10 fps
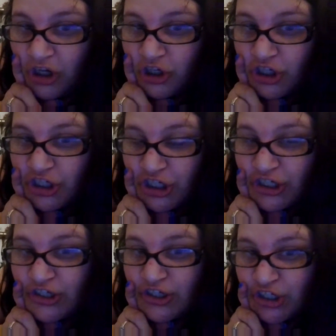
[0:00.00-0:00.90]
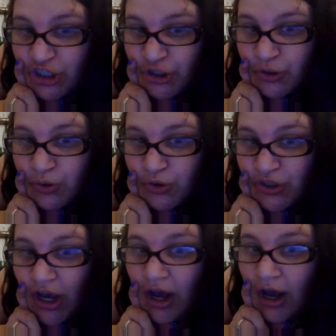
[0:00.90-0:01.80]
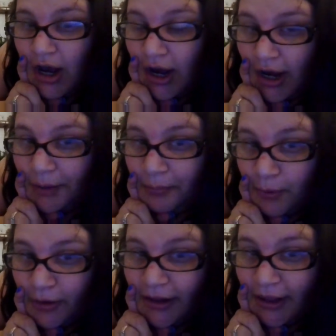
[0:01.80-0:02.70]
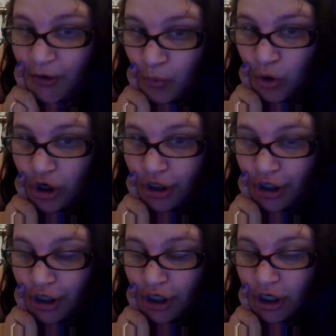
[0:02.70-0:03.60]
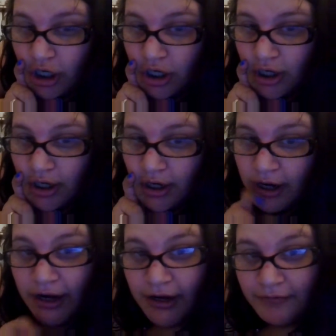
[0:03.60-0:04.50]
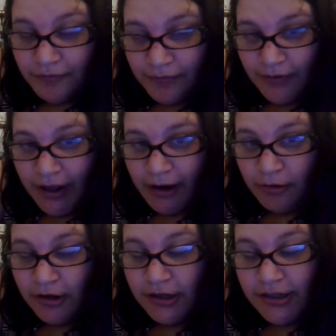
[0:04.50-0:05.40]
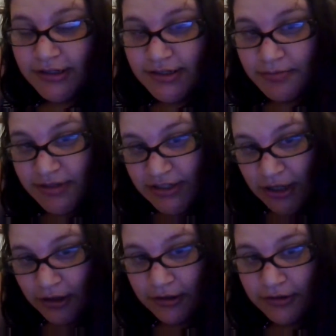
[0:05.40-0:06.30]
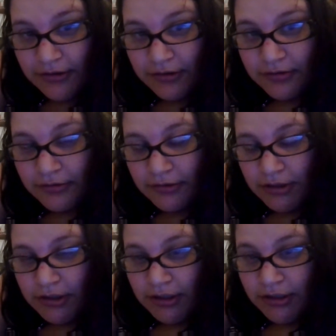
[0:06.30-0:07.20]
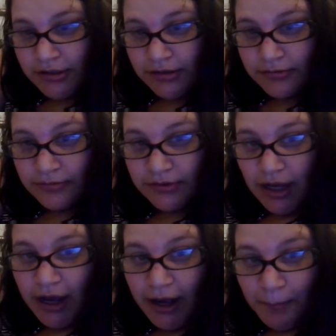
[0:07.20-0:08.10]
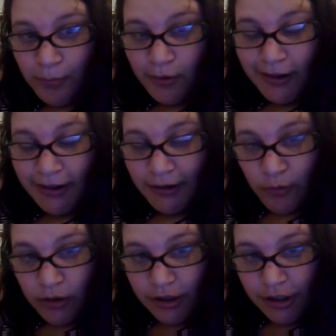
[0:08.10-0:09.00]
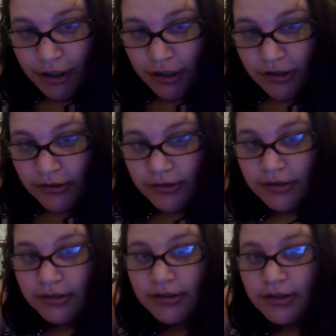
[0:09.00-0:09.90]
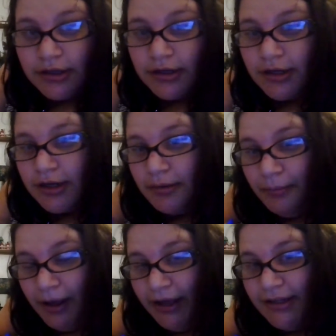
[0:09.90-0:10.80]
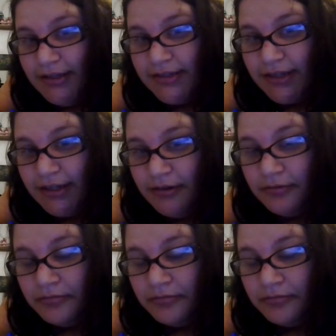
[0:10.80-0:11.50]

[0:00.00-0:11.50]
You just use hot boiling water and flour and some salt. The hot boiling water combines it